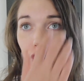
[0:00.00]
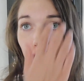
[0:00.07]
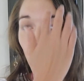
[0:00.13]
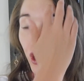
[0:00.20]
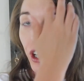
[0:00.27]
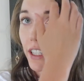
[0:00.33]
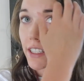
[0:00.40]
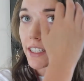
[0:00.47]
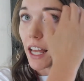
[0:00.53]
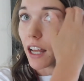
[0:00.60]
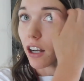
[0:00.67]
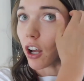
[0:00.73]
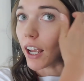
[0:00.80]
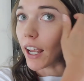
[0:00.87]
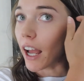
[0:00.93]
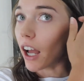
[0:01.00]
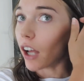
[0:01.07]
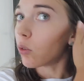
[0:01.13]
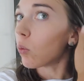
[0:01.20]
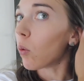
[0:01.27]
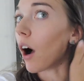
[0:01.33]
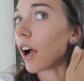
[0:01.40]
noticed that I
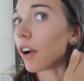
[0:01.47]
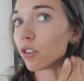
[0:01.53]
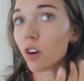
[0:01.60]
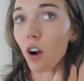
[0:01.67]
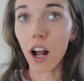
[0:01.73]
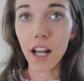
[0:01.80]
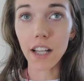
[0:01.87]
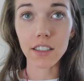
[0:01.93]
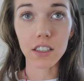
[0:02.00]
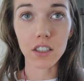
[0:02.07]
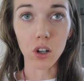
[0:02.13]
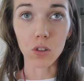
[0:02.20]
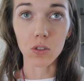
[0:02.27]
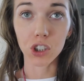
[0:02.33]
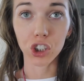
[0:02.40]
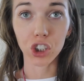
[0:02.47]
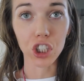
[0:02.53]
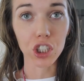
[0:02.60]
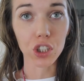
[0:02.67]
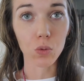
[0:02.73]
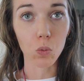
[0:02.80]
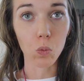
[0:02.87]
had white rice, so it was
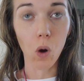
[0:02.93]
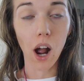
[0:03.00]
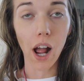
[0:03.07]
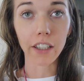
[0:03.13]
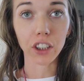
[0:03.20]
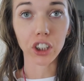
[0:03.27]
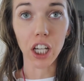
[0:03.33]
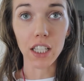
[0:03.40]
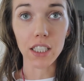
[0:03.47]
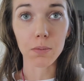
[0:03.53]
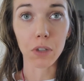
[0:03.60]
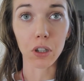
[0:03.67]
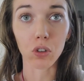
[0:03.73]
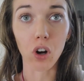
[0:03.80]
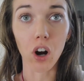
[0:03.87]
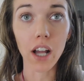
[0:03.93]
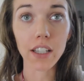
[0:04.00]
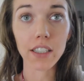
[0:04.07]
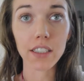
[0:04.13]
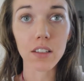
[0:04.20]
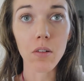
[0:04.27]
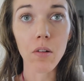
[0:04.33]
just white jasmine
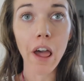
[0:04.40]
rice.